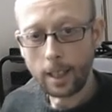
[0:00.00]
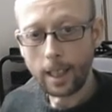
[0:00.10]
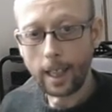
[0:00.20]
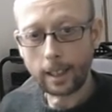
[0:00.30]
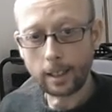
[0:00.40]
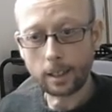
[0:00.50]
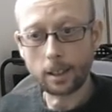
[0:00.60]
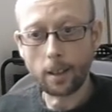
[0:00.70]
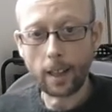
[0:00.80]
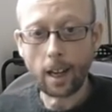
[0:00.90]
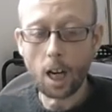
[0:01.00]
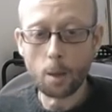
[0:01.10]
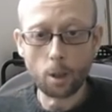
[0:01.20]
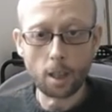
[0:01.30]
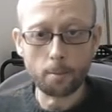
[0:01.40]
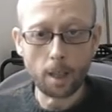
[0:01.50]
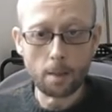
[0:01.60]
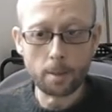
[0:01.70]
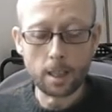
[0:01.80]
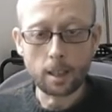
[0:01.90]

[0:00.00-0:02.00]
and that homework might be